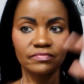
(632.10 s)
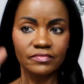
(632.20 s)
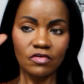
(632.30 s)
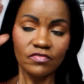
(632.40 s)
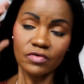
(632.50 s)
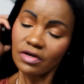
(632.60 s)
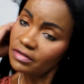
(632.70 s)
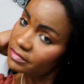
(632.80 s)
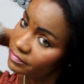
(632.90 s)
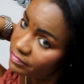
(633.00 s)

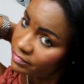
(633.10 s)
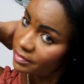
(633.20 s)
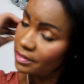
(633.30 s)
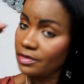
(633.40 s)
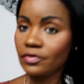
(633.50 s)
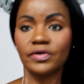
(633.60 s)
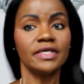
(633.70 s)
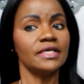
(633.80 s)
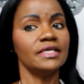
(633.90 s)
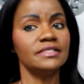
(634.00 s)
Overall,
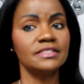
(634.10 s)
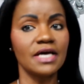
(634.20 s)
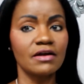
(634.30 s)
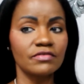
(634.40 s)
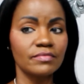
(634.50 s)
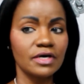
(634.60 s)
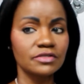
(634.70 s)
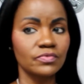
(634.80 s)
quick, easy, out of the box